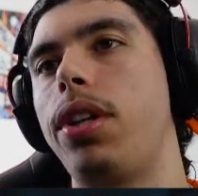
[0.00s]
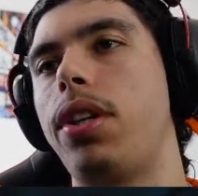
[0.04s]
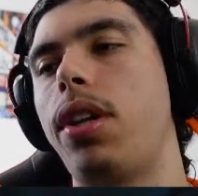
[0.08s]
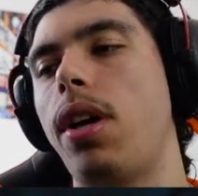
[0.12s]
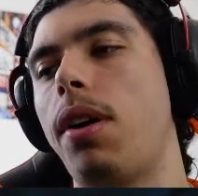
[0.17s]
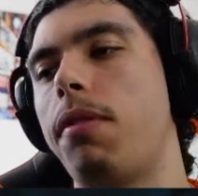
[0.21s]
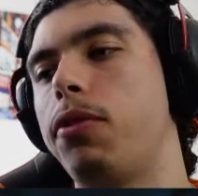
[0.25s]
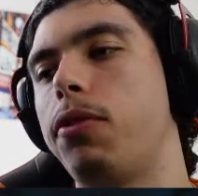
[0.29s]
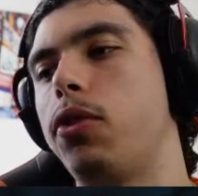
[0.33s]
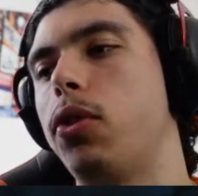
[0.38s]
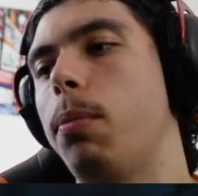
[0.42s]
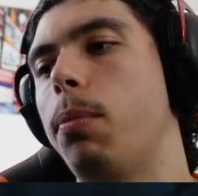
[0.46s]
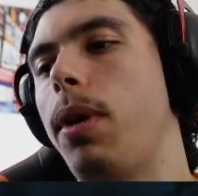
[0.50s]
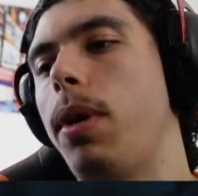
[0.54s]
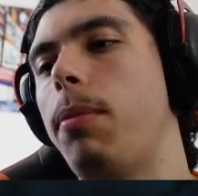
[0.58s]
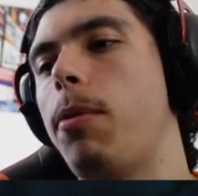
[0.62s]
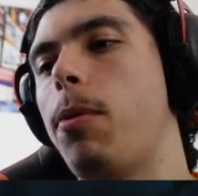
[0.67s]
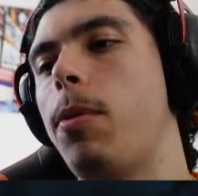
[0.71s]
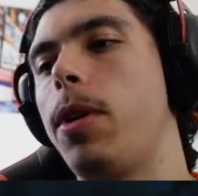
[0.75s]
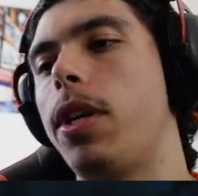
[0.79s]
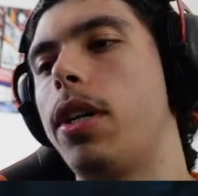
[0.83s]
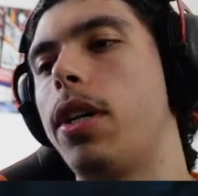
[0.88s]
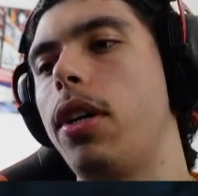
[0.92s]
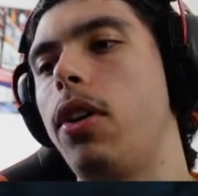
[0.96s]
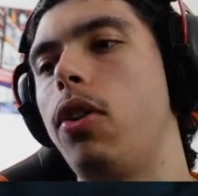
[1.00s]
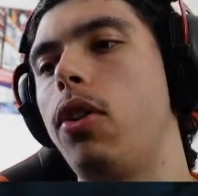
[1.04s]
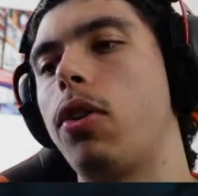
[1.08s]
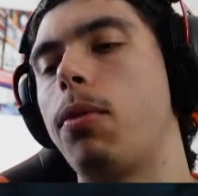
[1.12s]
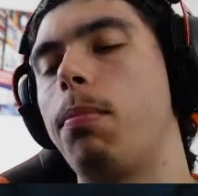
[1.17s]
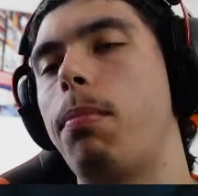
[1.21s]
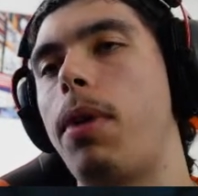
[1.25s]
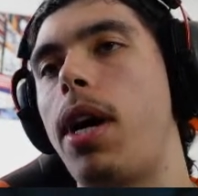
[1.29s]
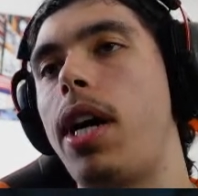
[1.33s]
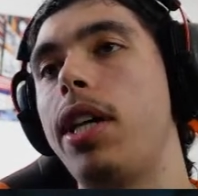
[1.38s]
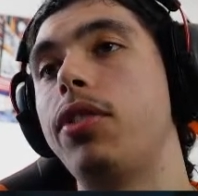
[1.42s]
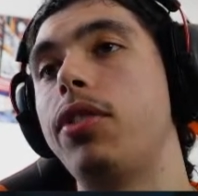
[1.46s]
tough. So maybe we can
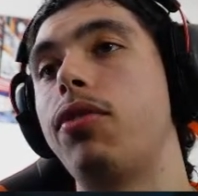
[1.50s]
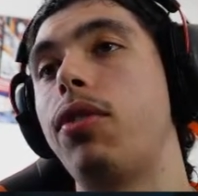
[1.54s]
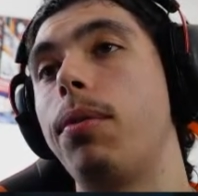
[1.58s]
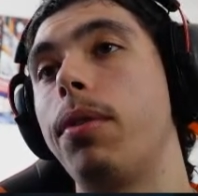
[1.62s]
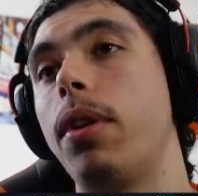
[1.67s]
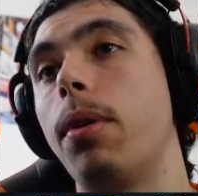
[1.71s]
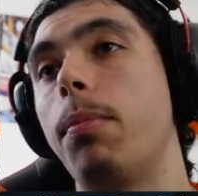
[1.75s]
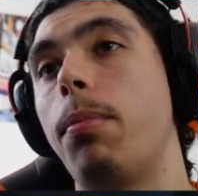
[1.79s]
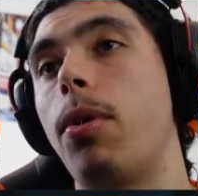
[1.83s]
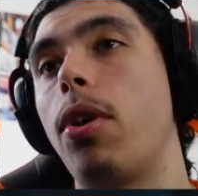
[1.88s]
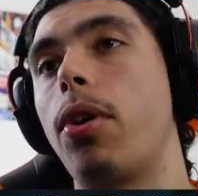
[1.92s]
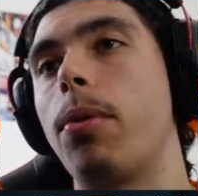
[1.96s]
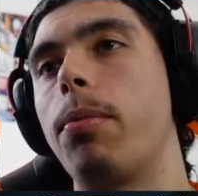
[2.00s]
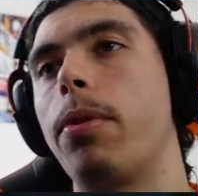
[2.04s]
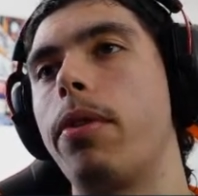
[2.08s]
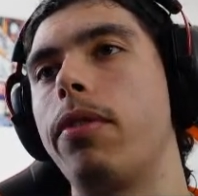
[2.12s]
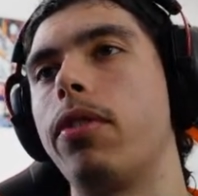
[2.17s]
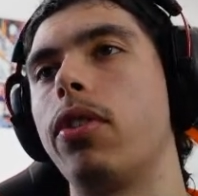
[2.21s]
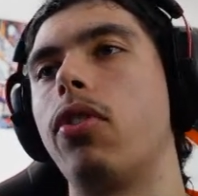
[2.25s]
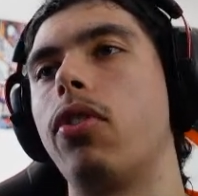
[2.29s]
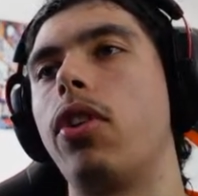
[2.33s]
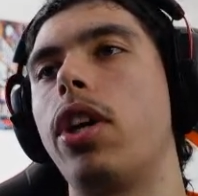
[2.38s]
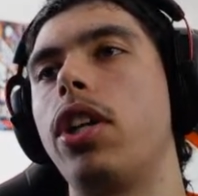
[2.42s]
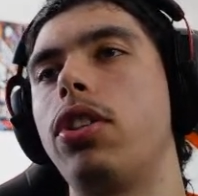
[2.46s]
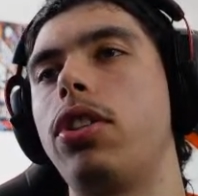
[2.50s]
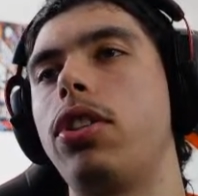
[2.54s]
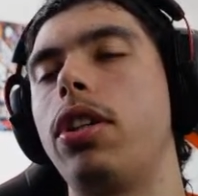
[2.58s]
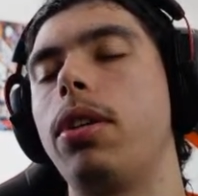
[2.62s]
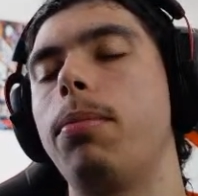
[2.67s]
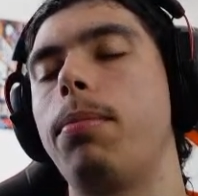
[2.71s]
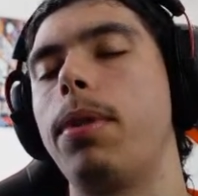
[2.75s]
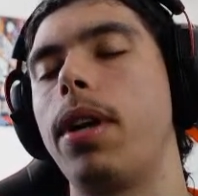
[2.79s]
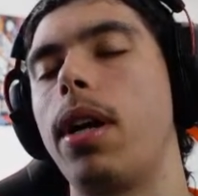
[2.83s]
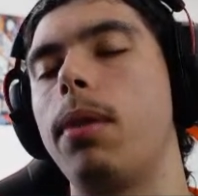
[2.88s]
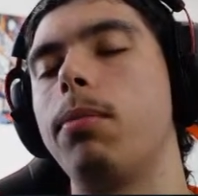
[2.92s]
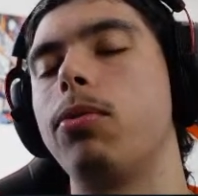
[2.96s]
look buys from the bottom of the range
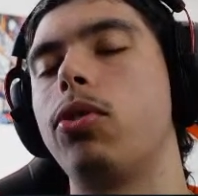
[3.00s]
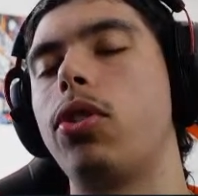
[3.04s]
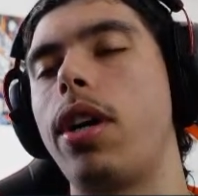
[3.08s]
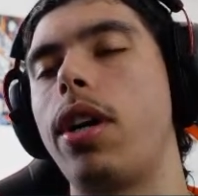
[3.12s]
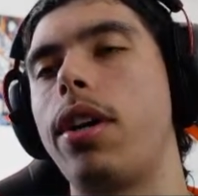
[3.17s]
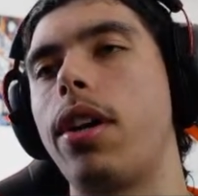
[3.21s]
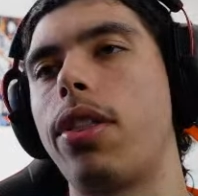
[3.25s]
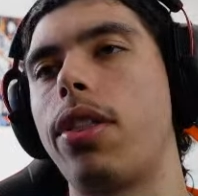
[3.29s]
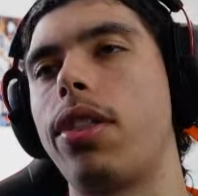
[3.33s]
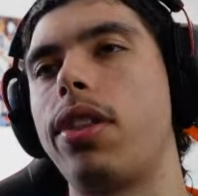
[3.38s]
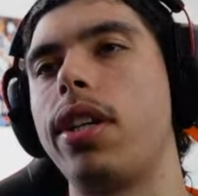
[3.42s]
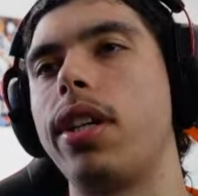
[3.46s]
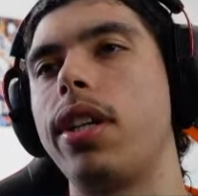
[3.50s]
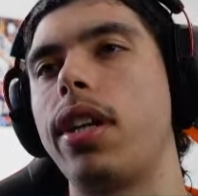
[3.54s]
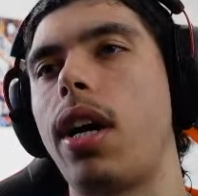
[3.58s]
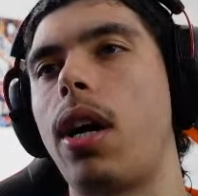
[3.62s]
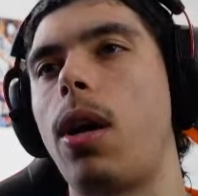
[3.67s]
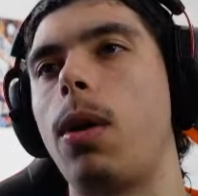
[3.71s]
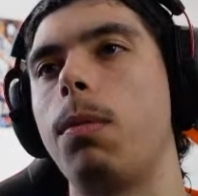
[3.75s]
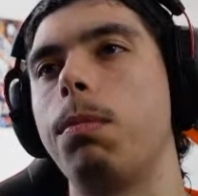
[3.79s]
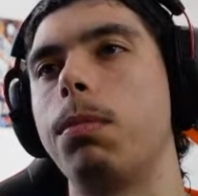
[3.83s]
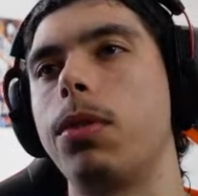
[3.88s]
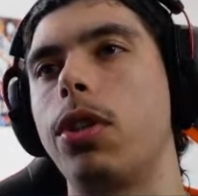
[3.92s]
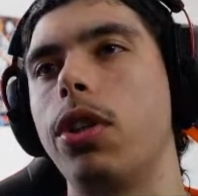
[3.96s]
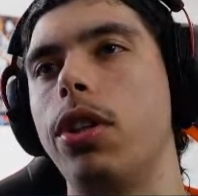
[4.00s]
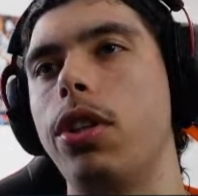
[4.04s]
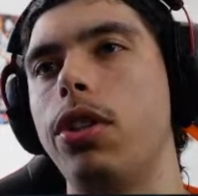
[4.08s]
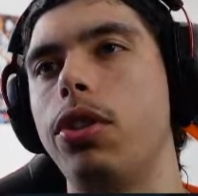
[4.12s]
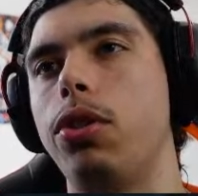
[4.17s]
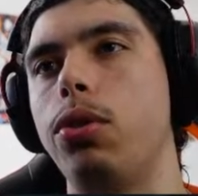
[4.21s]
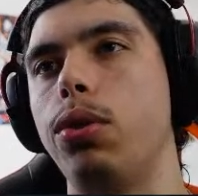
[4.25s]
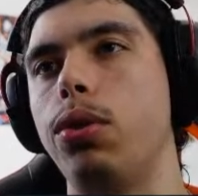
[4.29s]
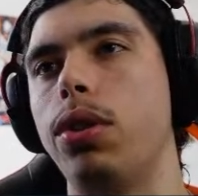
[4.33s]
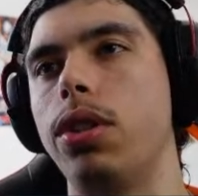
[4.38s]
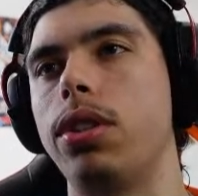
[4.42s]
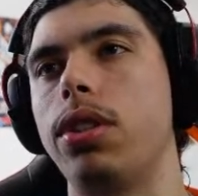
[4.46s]
here. But I'm trying to think how I'm gonna
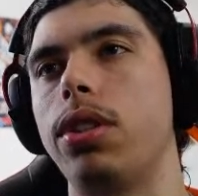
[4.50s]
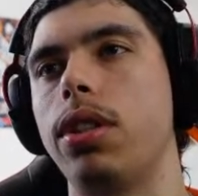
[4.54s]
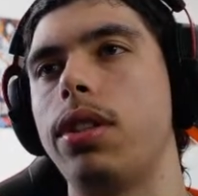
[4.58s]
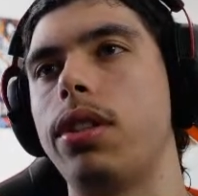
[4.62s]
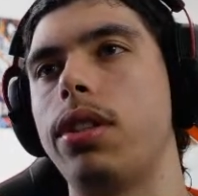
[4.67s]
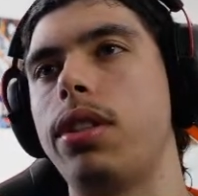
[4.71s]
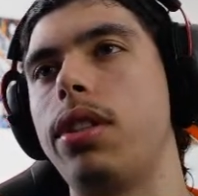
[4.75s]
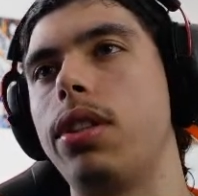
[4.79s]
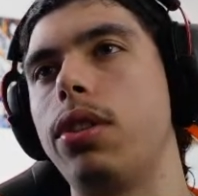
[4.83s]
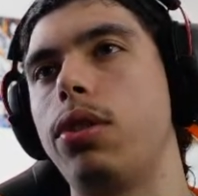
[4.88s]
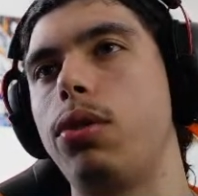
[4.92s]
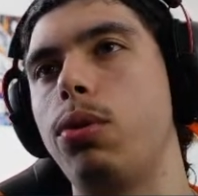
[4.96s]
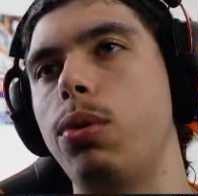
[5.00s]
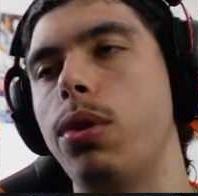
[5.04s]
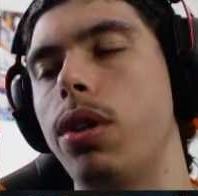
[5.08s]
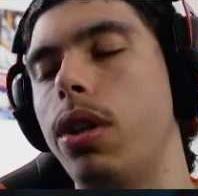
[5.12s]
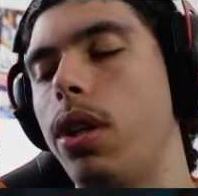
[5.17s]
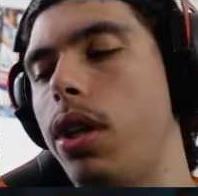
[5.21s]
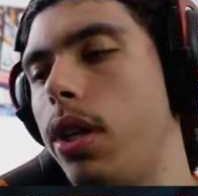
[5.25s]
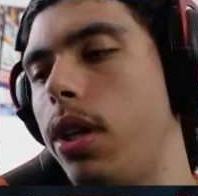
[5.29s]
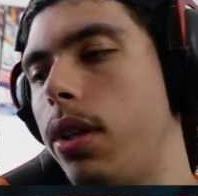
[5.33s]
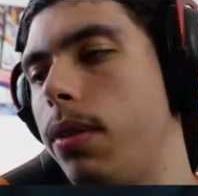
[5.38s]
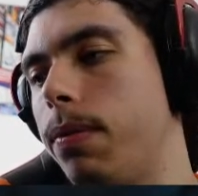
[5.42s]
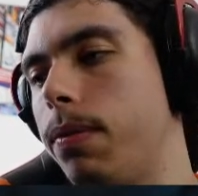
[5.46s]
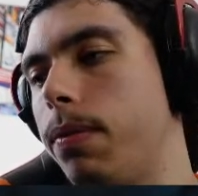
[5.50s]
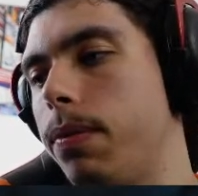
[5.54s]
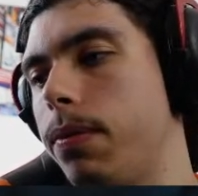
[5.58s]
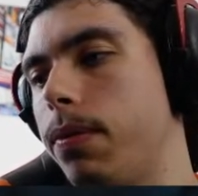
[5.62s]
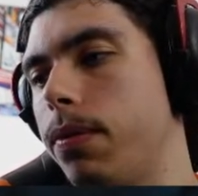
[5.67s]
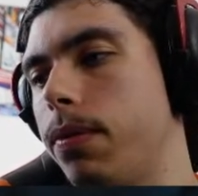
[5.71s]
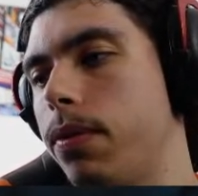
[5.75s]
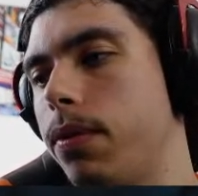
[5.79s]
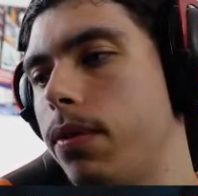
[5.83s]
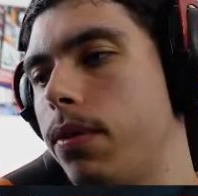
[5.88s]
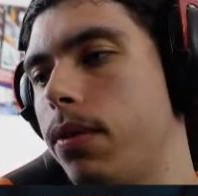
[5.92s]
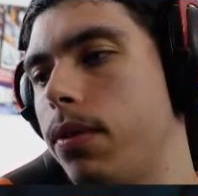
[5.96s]
do this. It's still too early.
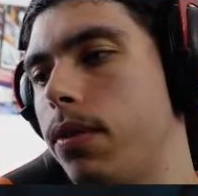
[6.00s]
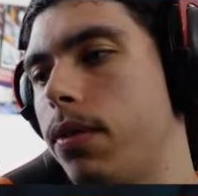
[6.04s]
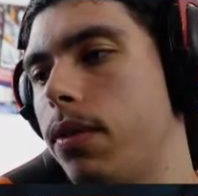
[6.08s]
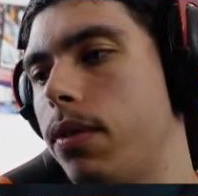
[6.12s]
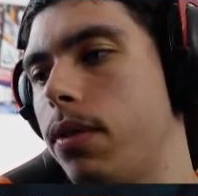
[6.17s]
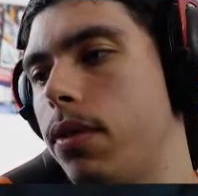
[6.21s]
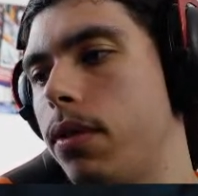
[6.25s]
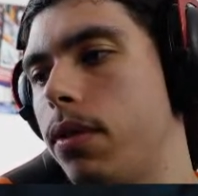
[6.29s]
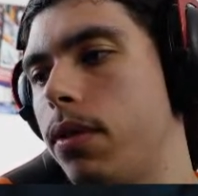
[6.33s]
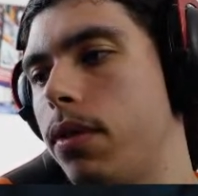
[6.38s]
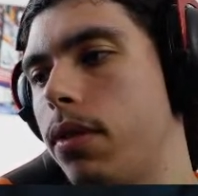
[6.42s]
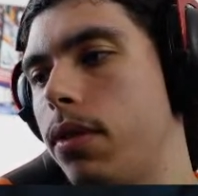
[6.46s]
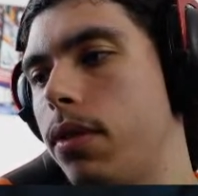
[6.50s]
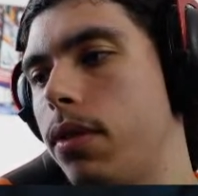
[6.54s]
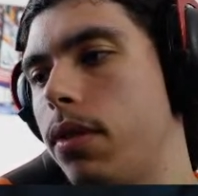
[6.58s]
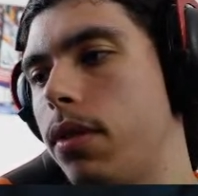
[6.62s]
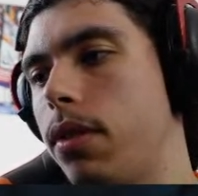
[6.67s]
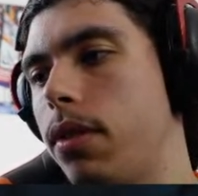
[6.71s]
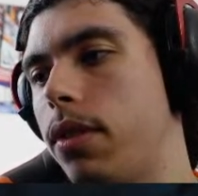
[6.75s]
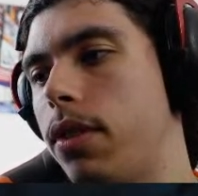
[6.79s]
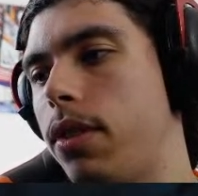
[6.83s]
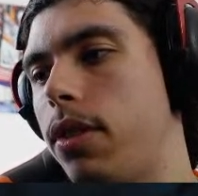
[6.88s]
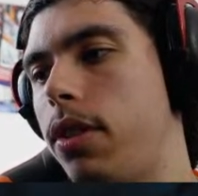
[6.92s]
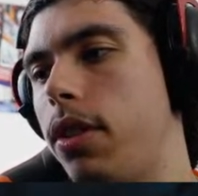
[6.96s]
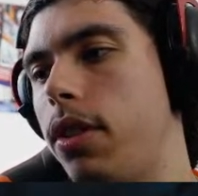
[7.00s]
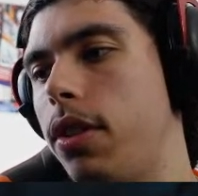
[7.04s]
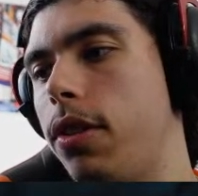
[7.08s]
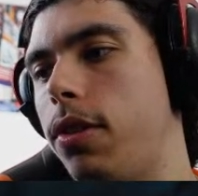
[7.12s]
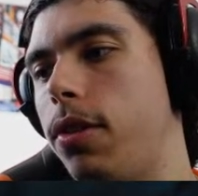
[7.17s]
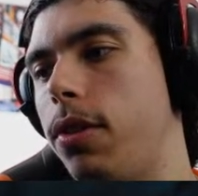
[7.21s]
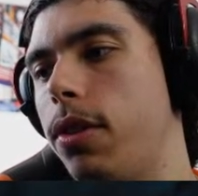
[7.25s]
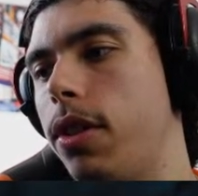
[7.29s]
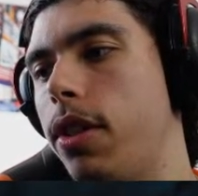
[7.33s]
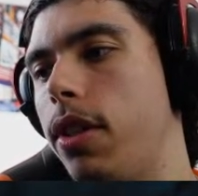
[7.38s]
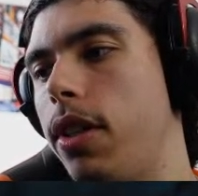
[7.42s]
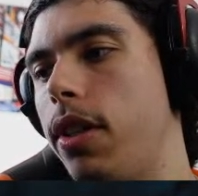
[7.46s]
Still
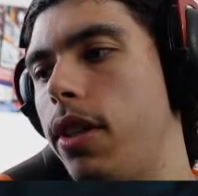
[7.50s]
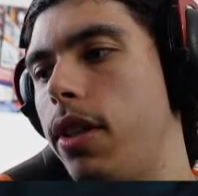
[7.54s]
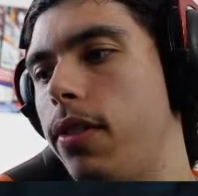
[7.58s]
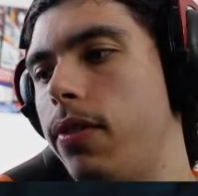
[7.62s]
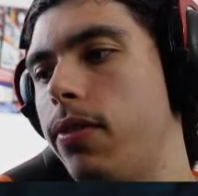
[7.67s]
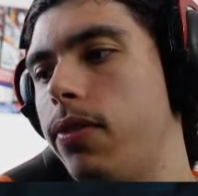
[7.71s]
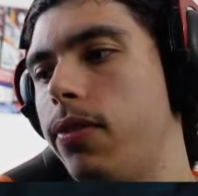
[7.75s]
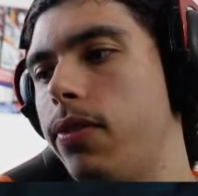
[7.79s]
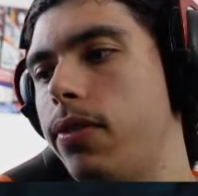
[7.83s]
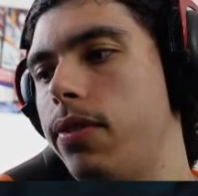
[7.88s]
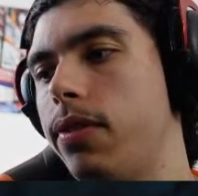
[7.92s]
too early.